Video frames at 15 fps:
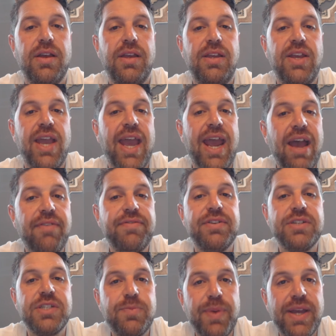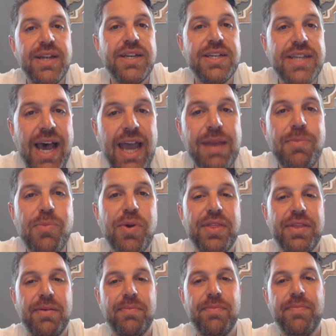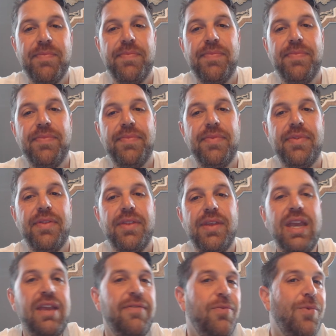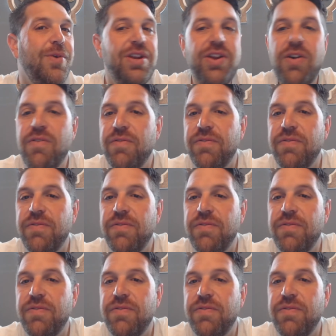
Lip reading: you have to spend time with them, even when you don't